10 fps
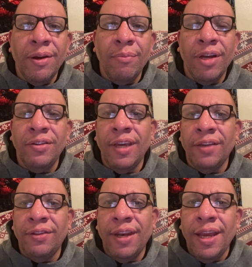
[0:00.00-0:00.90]
much
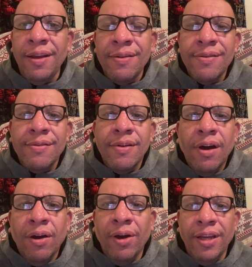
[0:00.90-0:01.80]
yesterday.
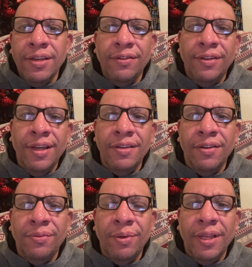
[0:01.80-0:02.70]
All I just did,
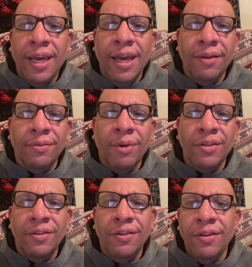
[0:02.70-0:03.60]
just relax,
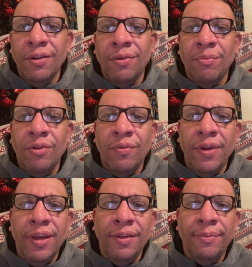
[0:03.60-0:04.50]
watch, you know,
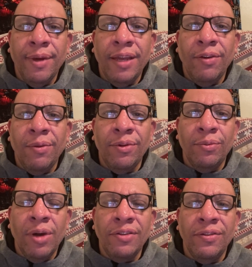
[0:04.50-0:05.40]
movies. I know I was
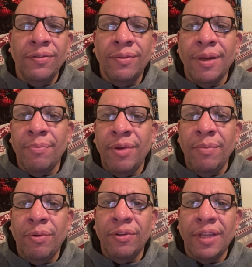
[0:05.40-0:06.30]
watching some
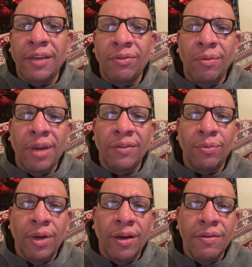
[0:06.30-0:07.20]
people's live stream as
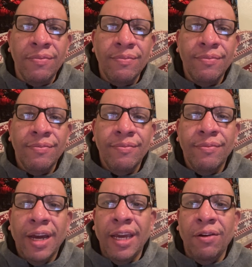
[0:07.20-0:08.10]
well.
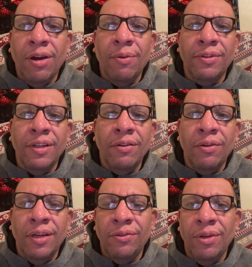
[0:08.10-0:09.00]
I know I was in
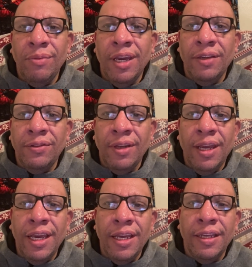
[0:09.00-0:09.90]
Luna's stream
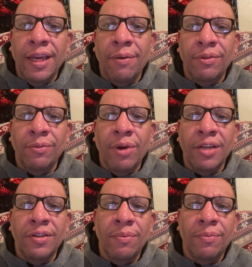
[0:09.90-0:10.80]
yesterday and I was
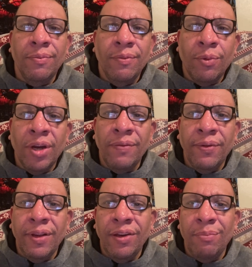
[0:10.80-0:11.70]
watching Roy
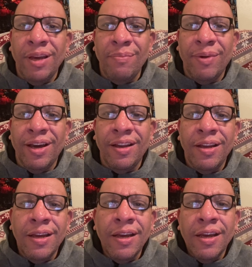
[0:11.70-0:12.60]
for a little bit,
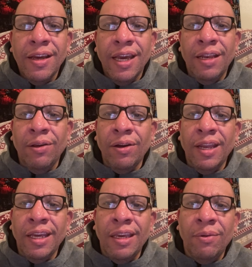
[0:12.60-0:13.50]
but it looked
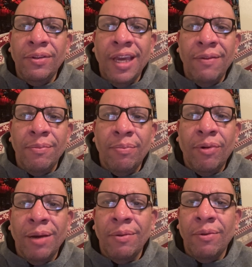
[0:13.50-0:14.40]
like he was having
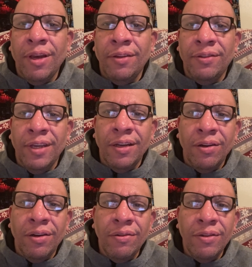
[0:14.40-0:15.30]
problem with his
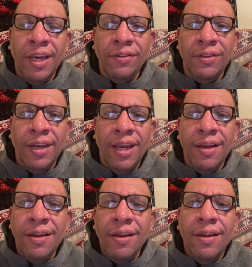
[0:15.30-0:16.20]
signal
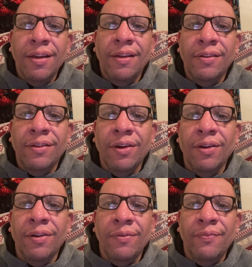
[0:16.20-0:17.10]
yesterday.
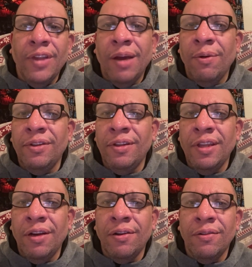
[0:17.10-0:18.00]
So I wasn't
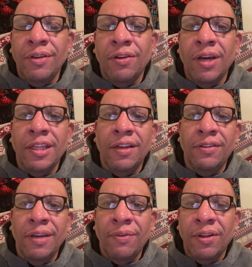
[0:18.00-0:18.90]
there, you know, I didn't
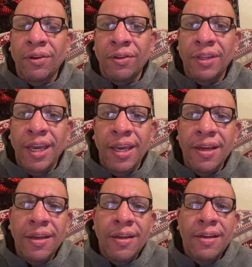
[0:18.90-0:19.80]
stay for the whole
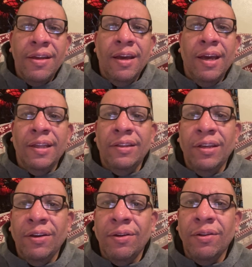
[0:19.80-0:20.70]
thing
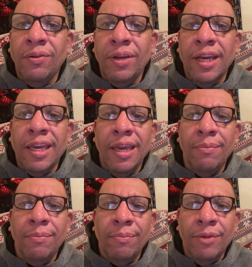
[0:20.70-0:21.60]
until Luna
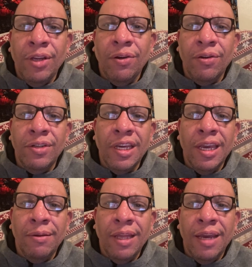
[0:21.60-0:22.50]
came, you know, she
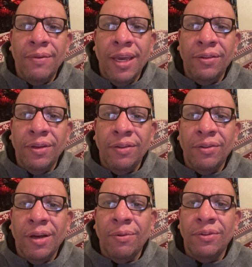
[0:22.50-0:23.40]
came live yesterday.
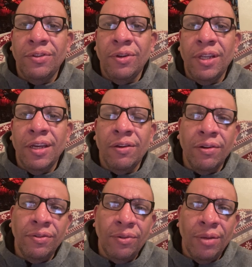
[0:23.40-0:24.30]
So I was joining
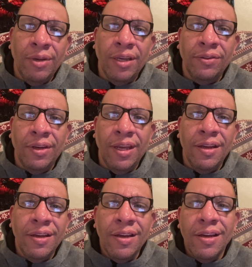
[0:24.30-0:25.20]
her stream
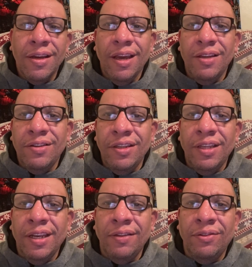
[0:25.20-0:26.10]
yesterday and she
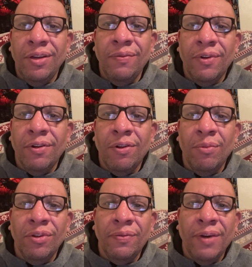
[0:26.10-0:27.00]
did a stream for
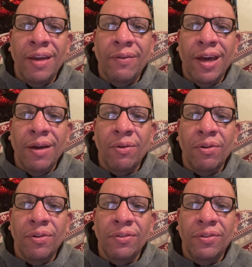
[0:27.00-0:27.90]
almost 5
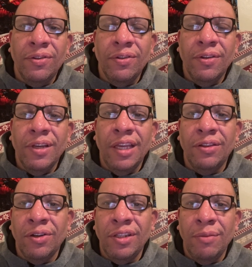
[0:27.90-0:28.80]
hours
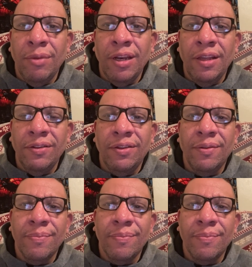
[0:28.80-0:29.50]
and 13 minutes.